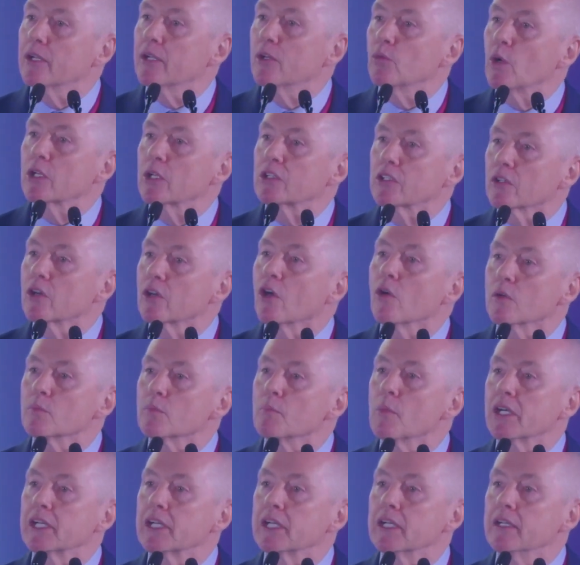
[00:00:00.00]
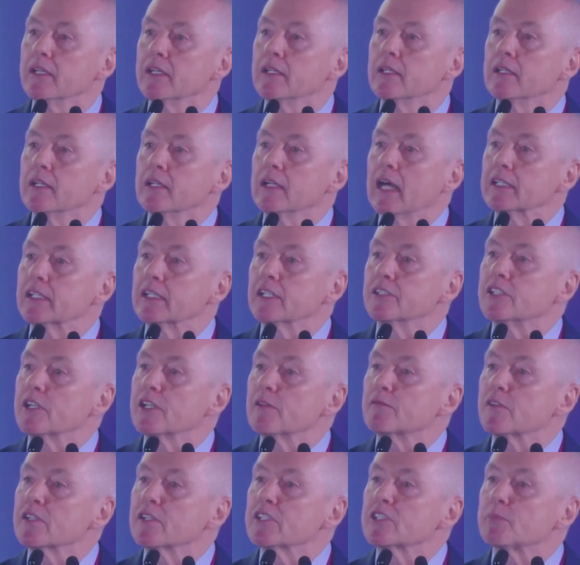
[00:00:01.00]
with their own money, and the
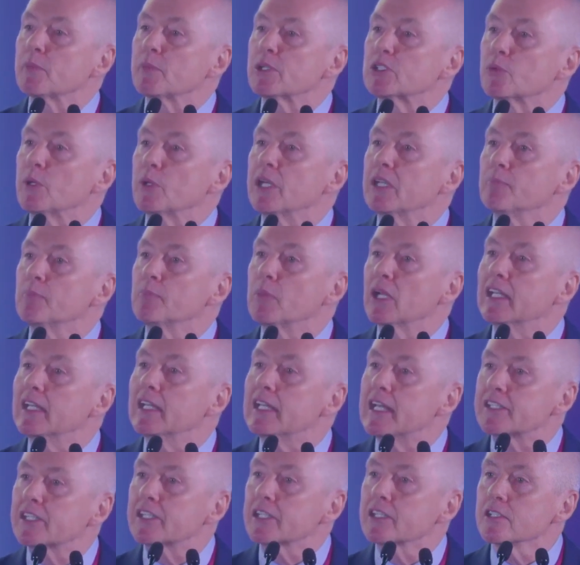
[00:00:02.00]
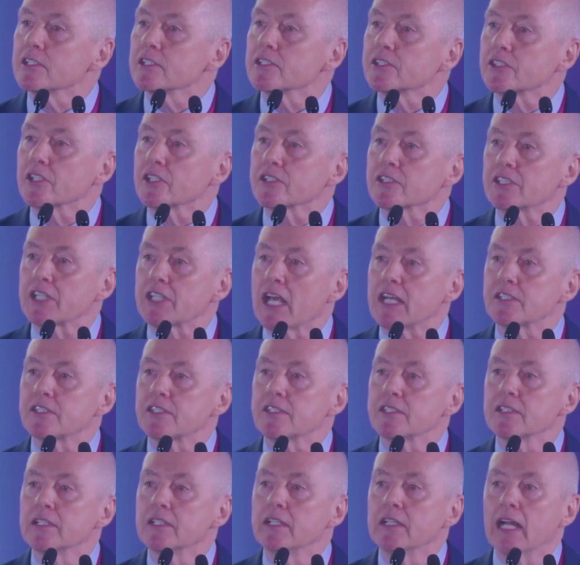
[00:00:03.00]
difference between political
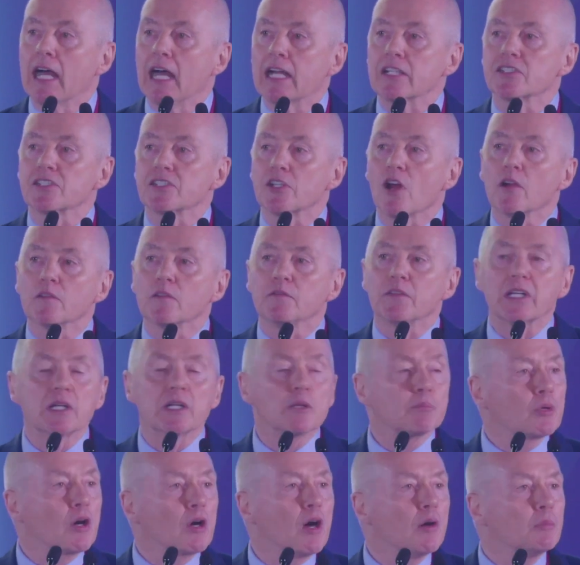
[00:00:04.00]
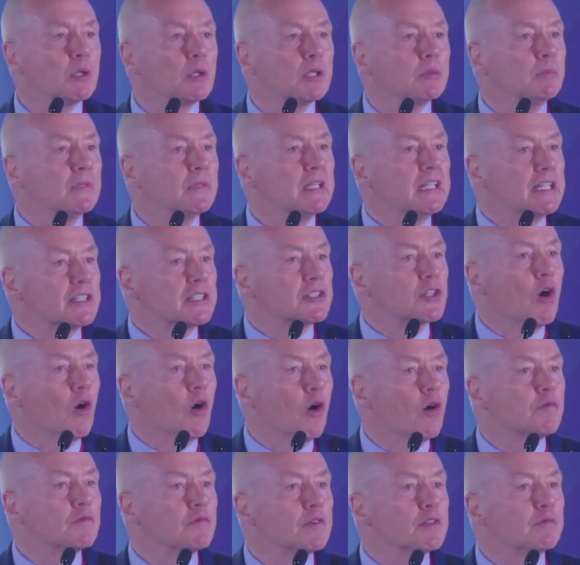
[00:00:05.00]
success and solving a problem is
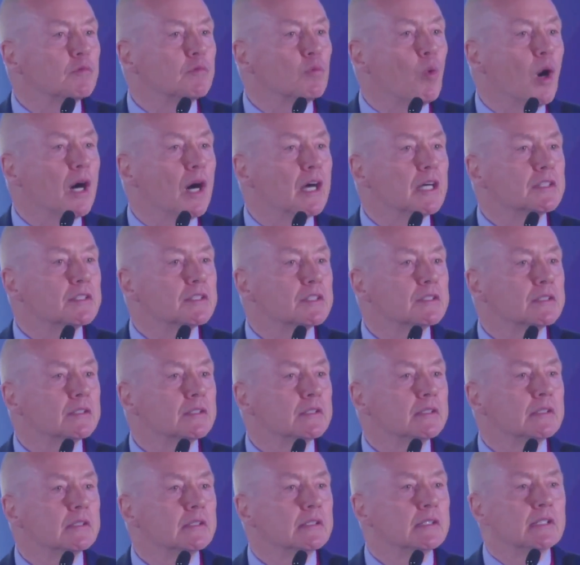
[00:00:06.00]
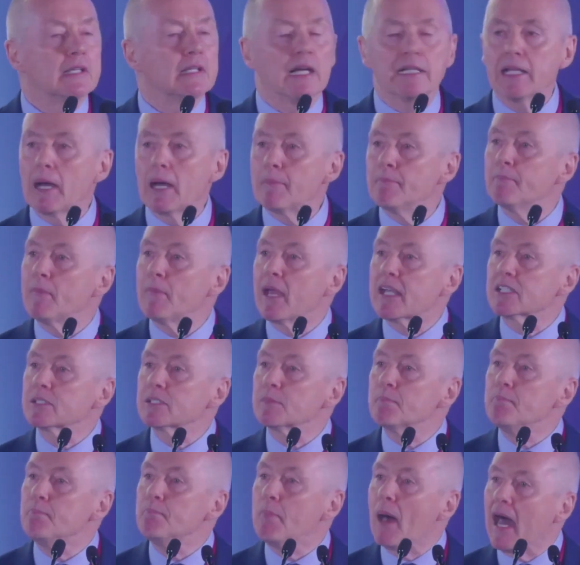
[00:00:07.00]
often wide. And that makes
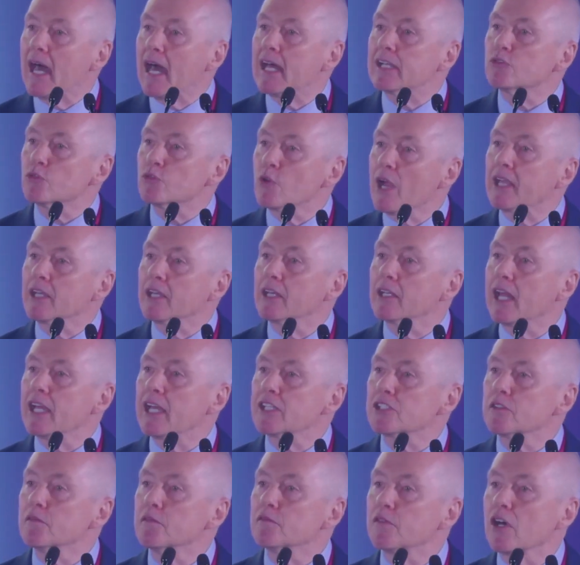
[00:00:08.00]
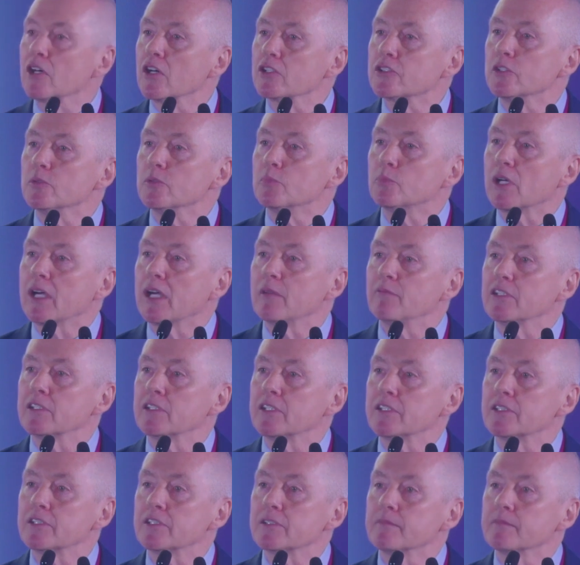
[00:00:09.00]
bad regulation far too prevalent.